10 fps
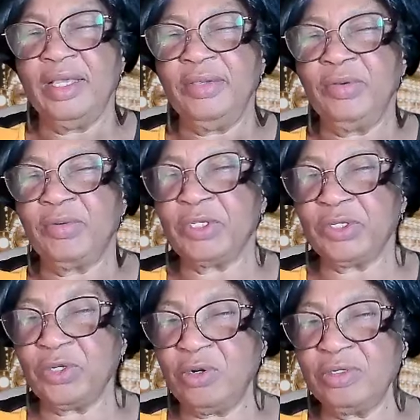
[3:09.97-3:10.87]
Your
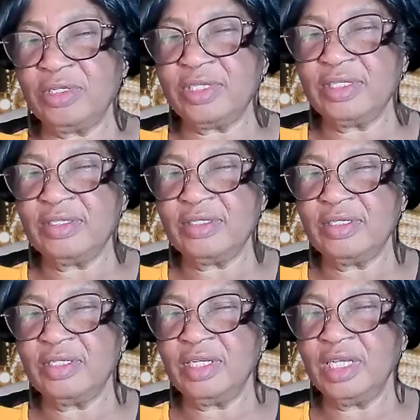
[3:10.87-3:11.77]
result,
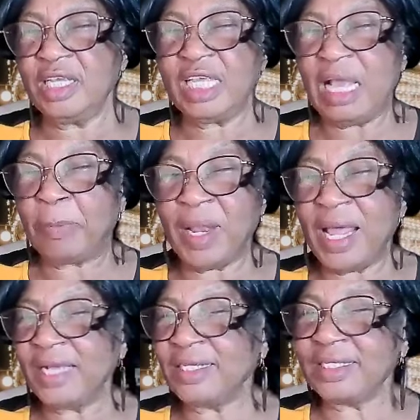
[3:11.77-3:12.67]
it
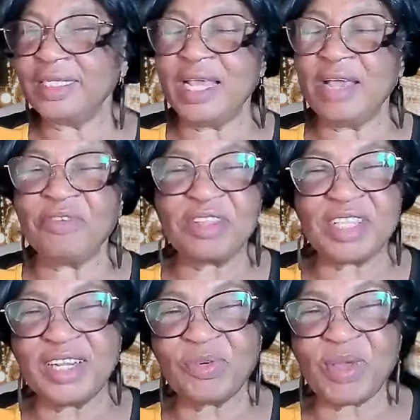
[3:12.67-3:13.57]
applies in
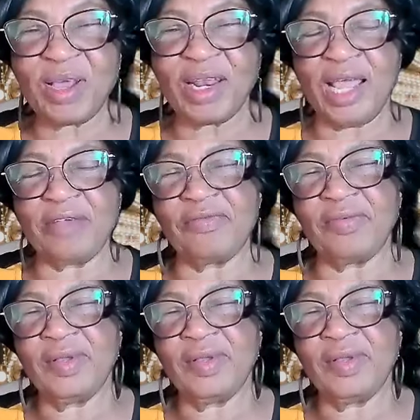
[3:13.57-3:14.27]
everything in real life.